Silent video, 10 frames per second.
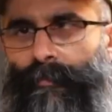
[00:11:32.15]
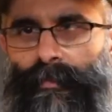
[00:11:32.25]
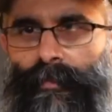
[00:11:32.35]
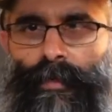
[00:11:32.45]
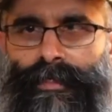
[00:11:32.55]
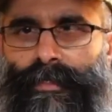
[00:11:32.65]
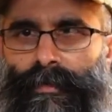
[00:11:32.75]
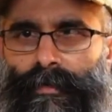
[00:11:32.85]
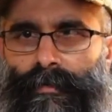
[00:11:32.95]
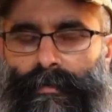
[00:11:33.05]
Of course,
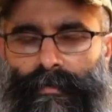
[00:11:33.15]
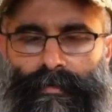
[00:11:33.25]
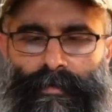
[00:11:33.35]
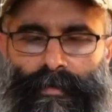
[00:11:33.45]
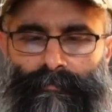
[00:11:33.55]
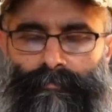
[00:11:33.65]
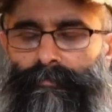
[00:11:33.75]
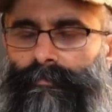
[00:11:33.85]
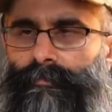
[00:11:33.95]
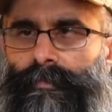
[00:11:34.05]

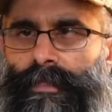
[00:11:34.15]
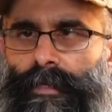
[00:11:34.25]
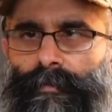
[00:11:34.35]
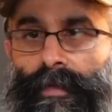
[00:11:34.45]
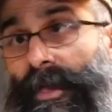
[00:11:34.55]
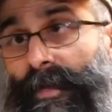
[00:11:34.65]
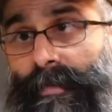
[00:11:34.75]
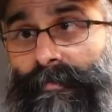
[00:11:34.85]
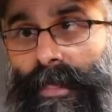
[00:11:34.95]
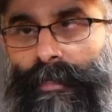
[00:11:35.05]
they have
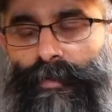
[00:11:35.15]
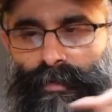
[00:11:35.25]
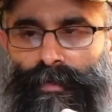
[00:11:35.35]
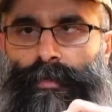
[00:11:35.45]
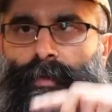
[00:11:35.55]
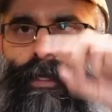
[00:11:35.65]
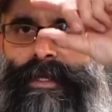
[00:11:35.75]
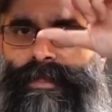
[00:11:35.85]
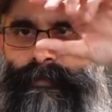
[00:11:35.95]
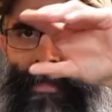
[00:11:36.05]
advantages too. They
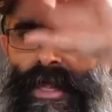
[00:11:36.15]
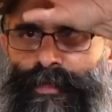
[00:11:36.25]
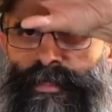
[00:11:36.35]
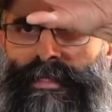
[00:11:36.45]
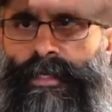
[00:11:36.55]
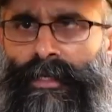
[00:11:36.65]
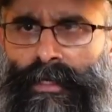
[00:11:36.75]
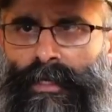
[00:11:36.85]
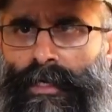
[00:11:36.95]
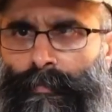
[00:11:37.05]
get the flash head
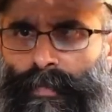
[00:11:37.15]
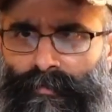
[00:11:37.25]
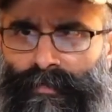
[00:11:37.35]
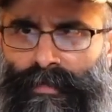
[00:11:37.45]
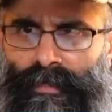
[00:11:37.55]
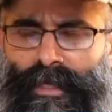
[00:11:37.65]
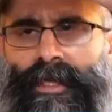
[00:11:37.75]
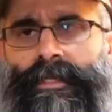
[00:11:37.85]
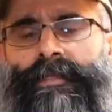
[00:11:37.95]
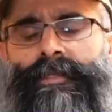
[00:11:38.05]
above the
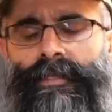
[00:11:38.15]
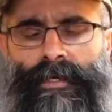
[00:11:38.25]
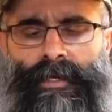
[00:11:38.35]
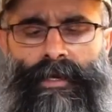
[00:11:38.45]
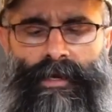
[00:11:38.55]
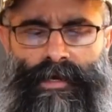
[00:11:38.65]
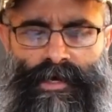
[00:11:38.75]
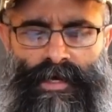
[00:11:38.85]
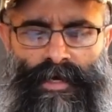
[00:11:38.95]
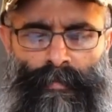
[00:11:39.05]
lens,
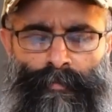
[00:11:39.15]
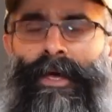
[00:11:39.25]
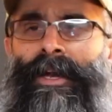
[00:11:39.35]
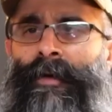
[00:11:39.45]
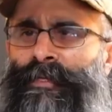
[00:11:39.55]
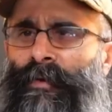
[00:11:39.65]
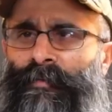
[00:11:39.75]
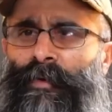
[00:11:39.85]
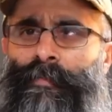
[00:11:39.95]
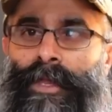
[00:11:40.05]
but I was going
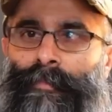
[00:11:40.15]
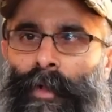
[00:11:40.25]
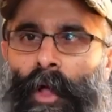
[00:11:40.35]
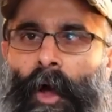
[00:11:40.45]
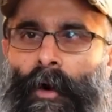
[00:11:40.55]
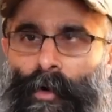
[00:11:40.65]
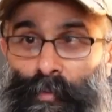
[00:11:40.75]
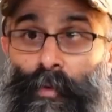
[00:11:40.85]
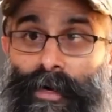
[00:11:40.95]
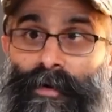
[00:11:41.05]
for minimal
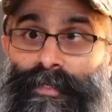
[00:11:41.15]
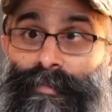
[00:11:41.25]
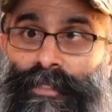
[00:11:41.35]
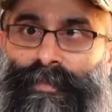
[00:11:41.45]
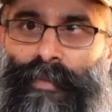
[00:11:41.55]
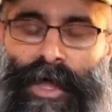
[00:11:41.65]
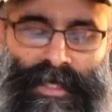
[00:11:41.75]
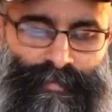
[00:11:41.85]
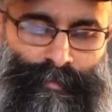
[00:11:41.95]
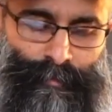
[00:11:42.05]
hardware as much as
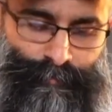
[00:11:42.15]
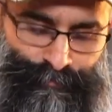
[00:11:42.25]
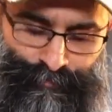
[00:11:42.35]
possible.